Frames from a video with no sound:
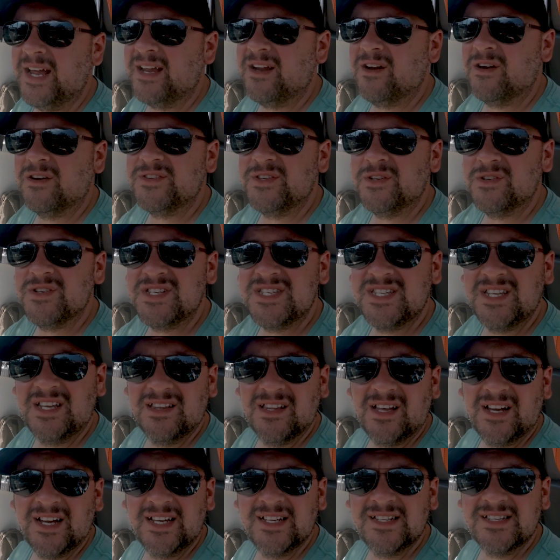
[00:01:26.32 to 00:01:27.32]
I heard there's sea
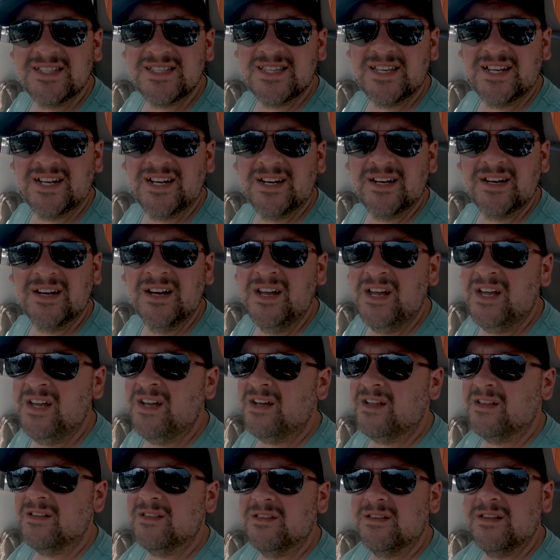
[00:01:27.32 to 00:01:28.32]
lions there,
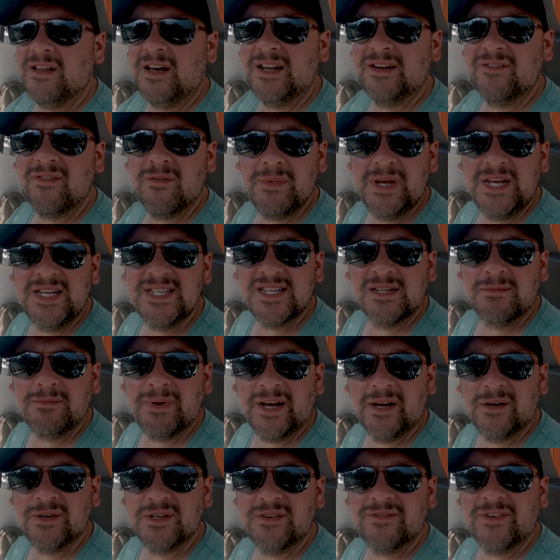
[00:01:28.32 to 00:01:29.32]
a lot of amazing
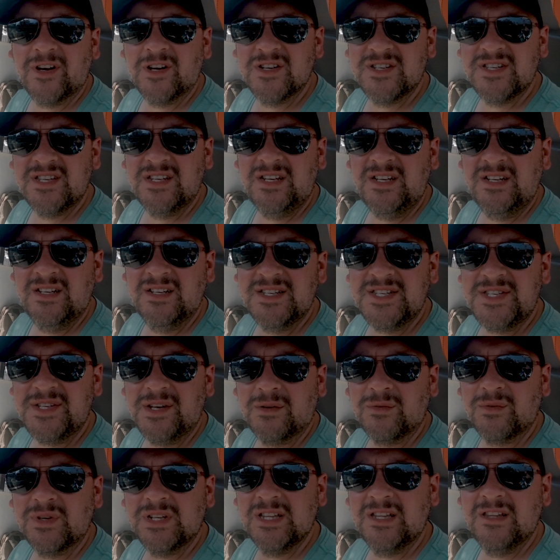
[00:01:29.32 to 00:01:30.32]
biodiversity.
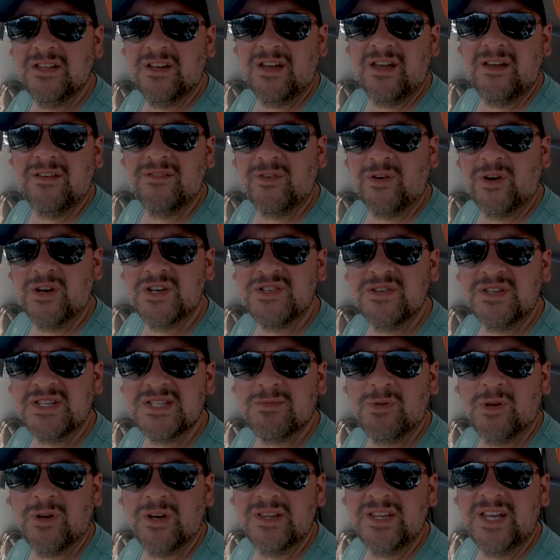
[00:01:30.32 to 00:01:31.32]
So really looking forward to
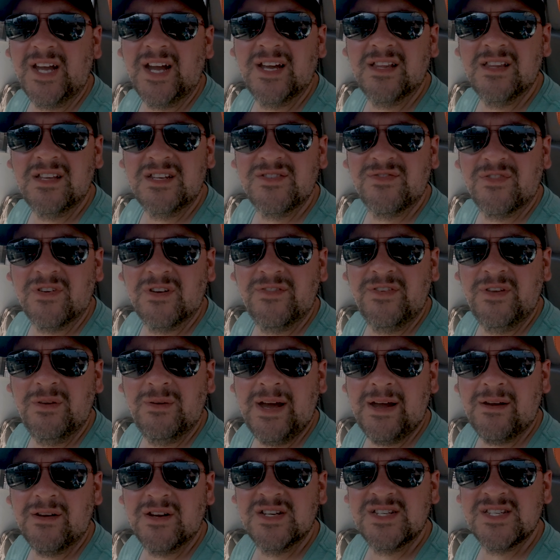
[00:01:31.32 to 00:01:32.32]
exploring the island for a few
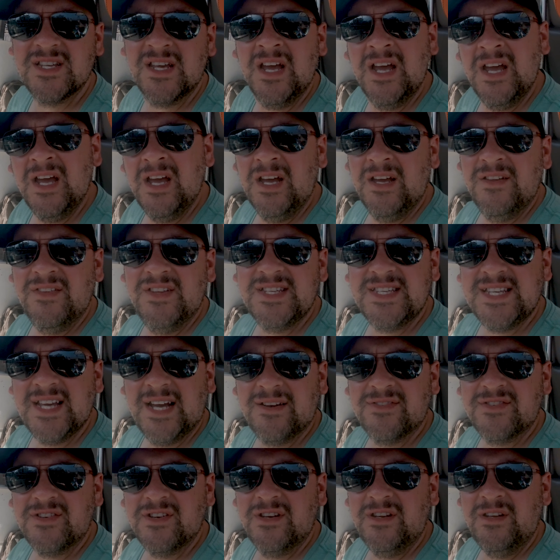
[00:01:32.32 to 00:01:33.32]
hours this
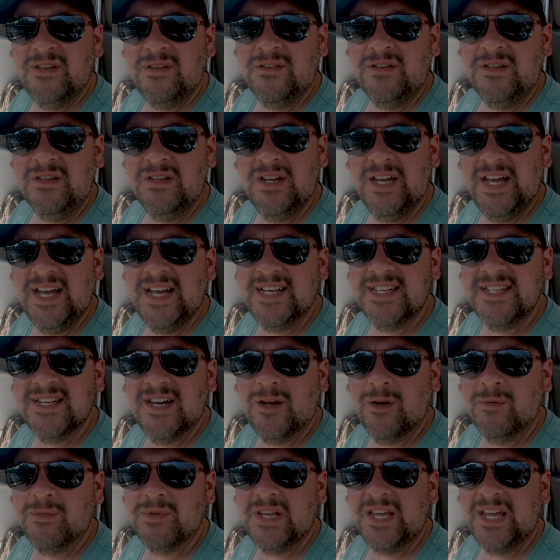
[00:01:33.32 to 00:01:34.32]
afternoon and
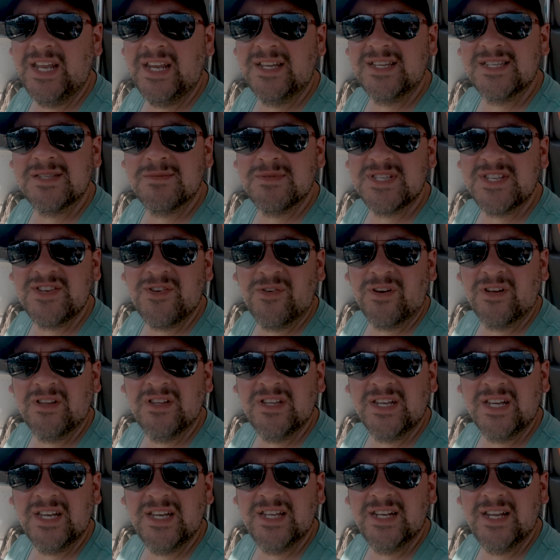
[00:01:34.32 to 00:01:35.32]
uh, hopefully getting some
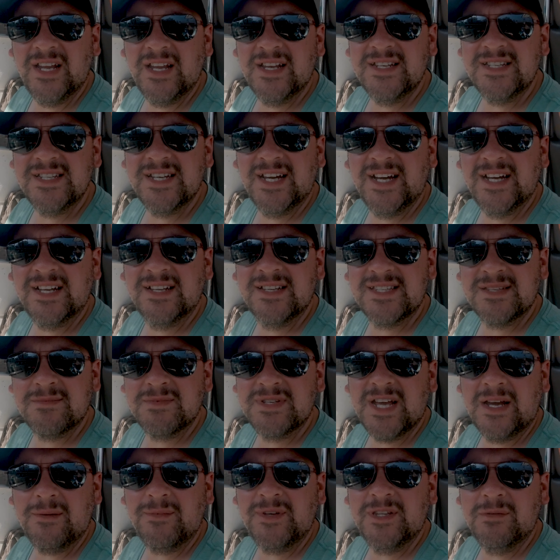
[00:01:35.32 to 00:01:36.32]
snorkeling in and uh, some
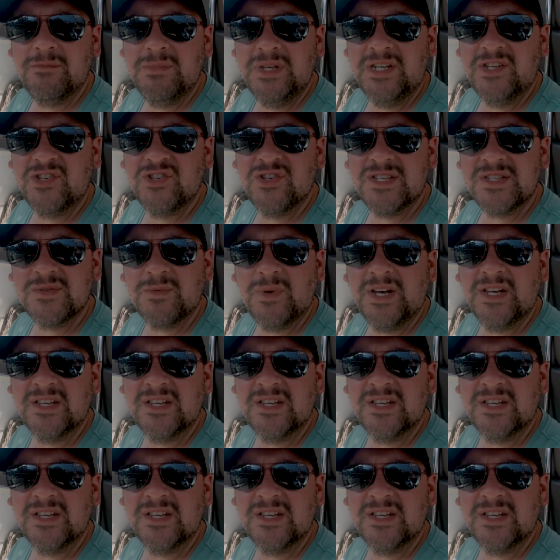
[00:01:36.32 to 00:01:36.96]
time on the beach as